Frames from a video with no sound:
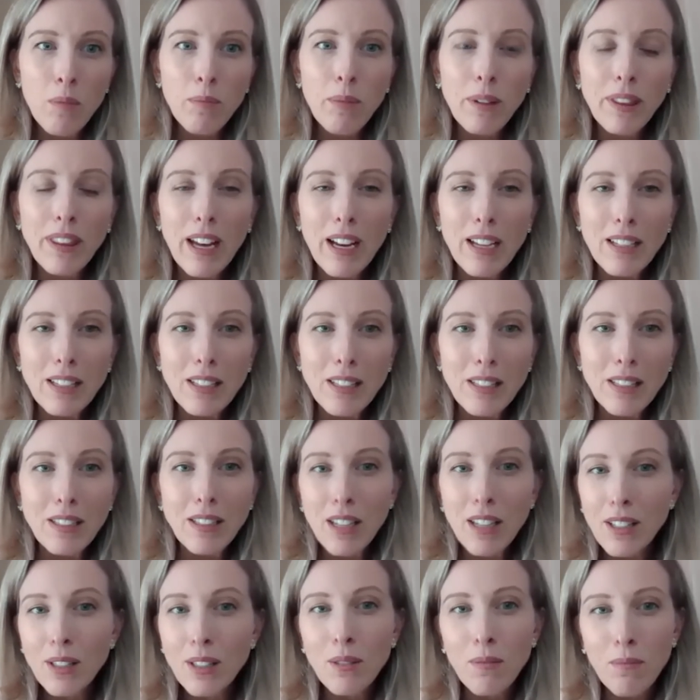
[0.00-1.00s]
But that
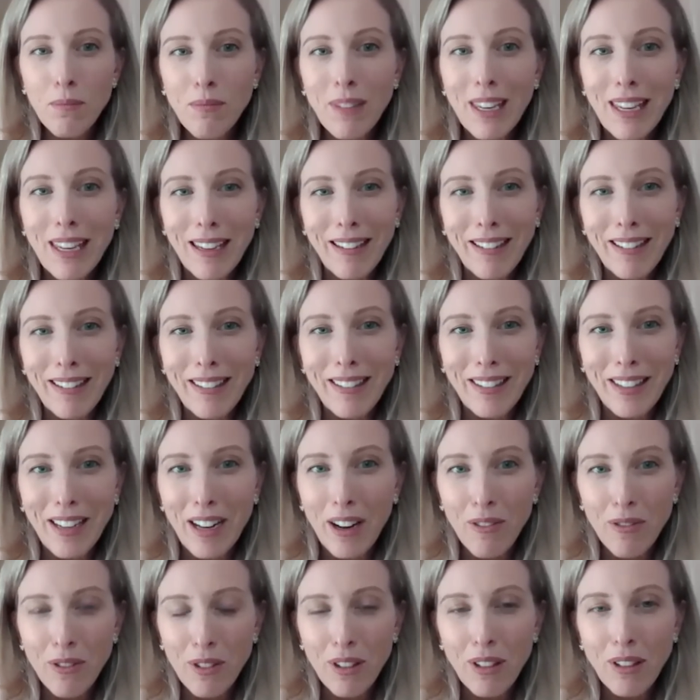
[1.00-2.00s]
doesn't mean that
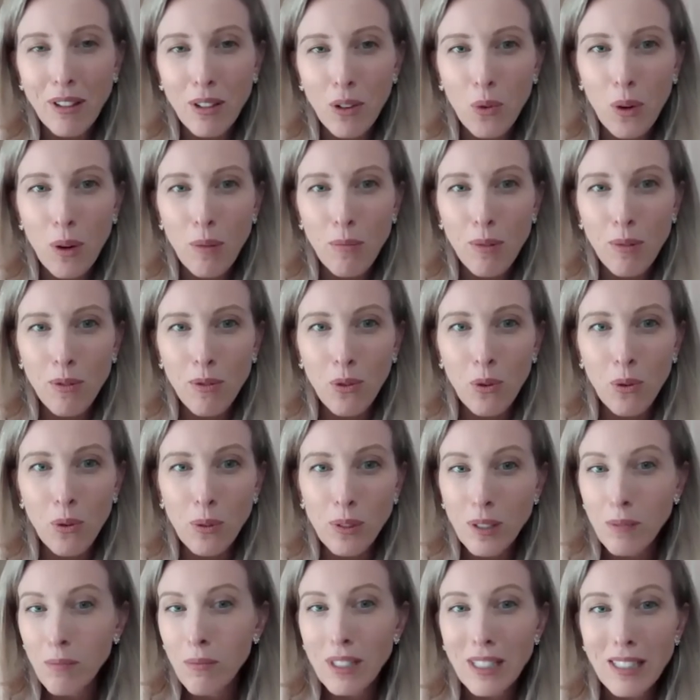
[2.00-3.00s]
everything that went before
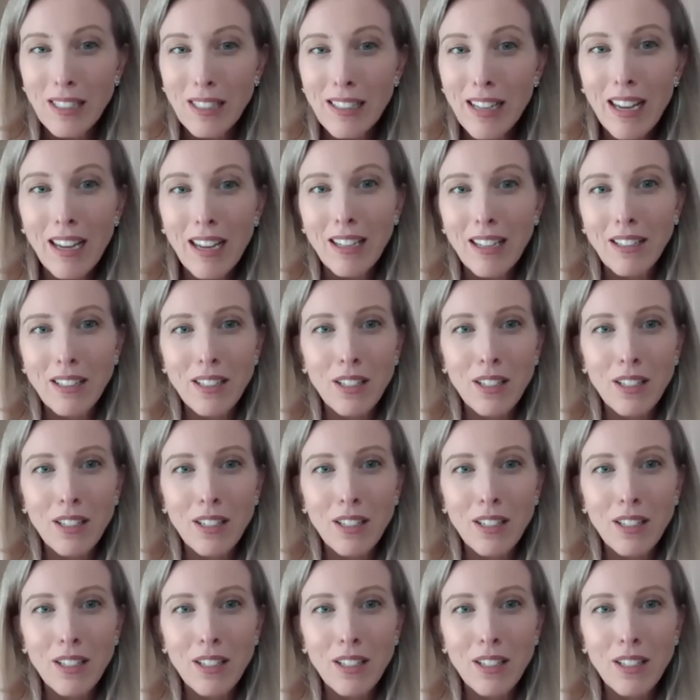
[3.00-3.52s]
was a mistake.